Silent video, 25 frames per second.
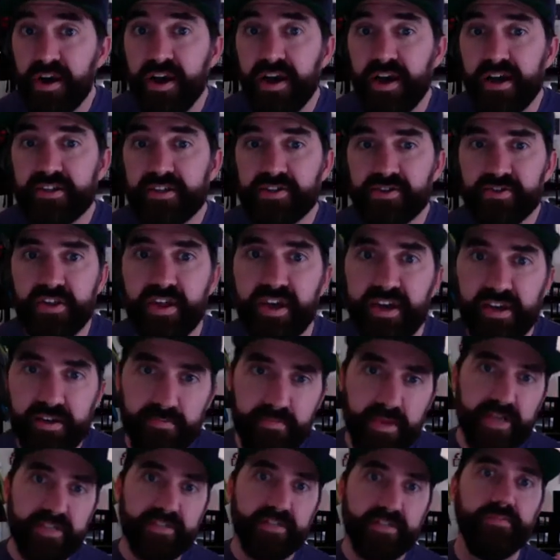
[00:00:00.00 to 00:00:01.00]
And so that can
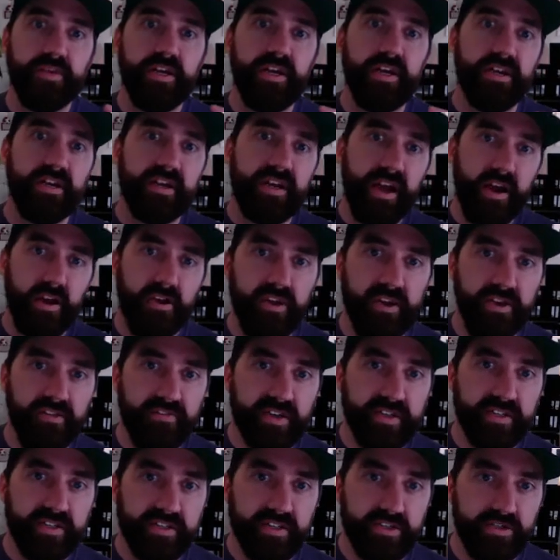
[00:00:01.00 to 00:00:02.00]
make somebody in a
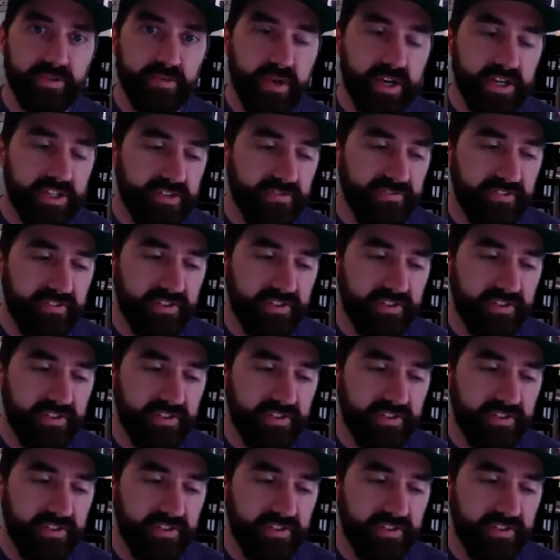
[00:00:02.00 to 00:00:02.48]
caregiving situation feel